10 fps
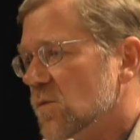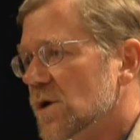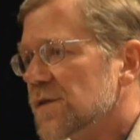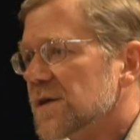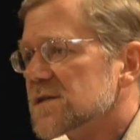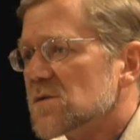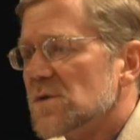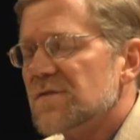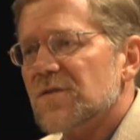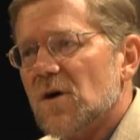And one of the things that
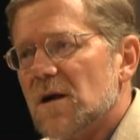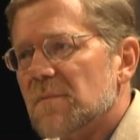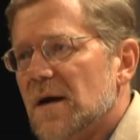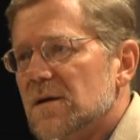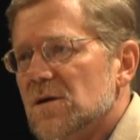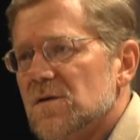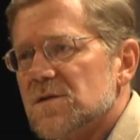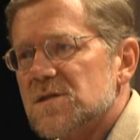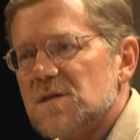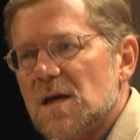we've thought about here in
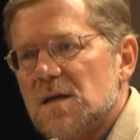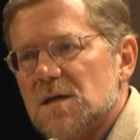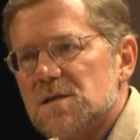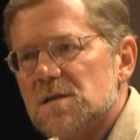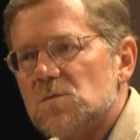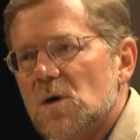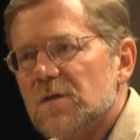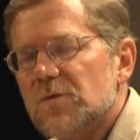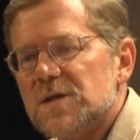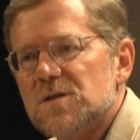the state is, is what
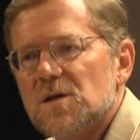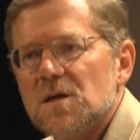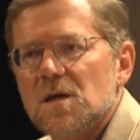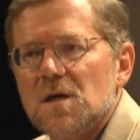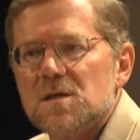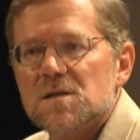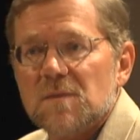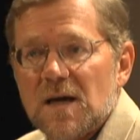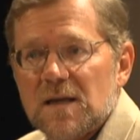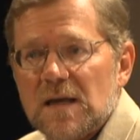if we took some
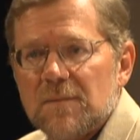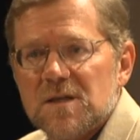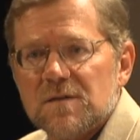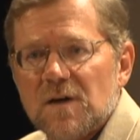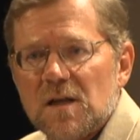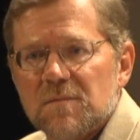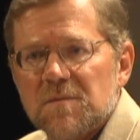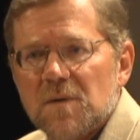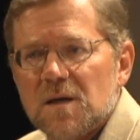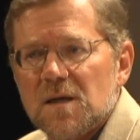economic
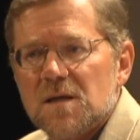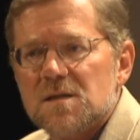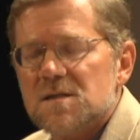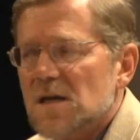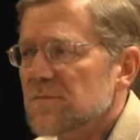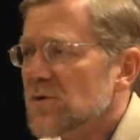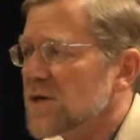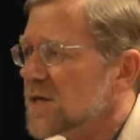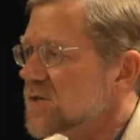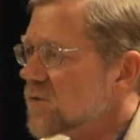development money and instead of
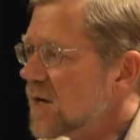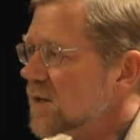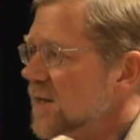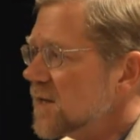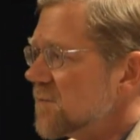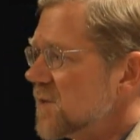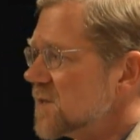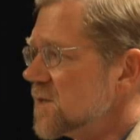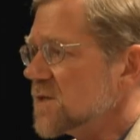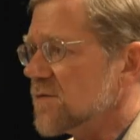putting it directly into
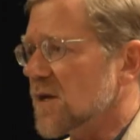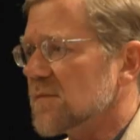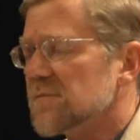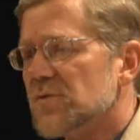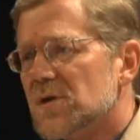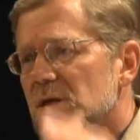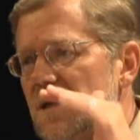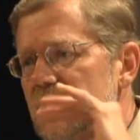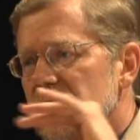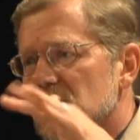business development, put it
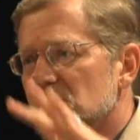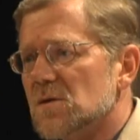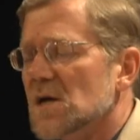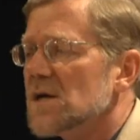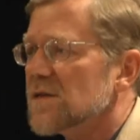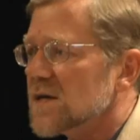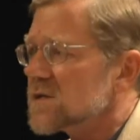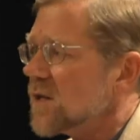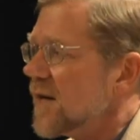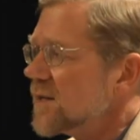into
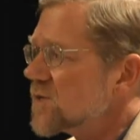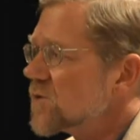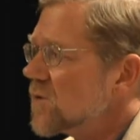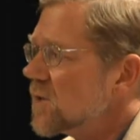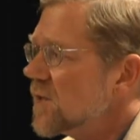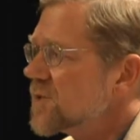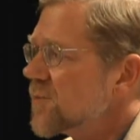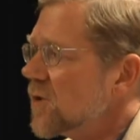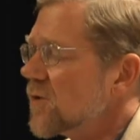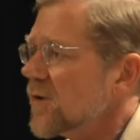things like the school lunch
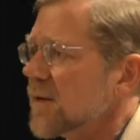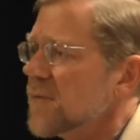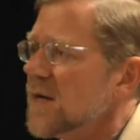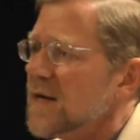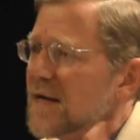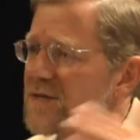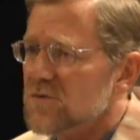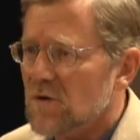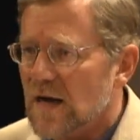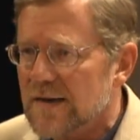program and
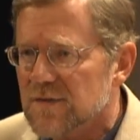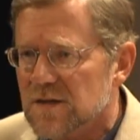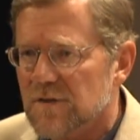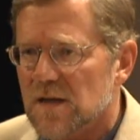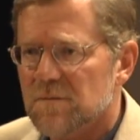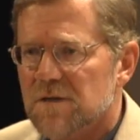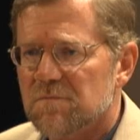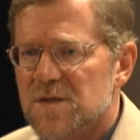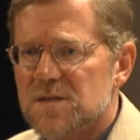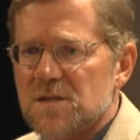drive the development
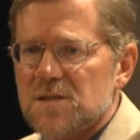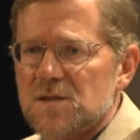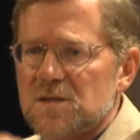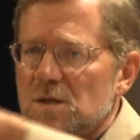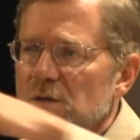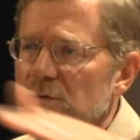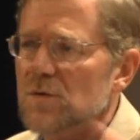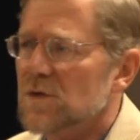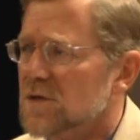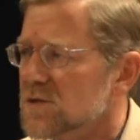of businesses
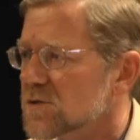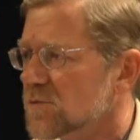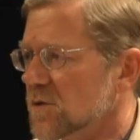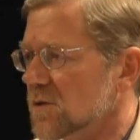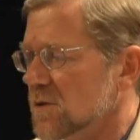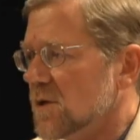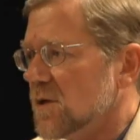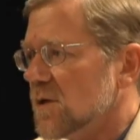through the consumer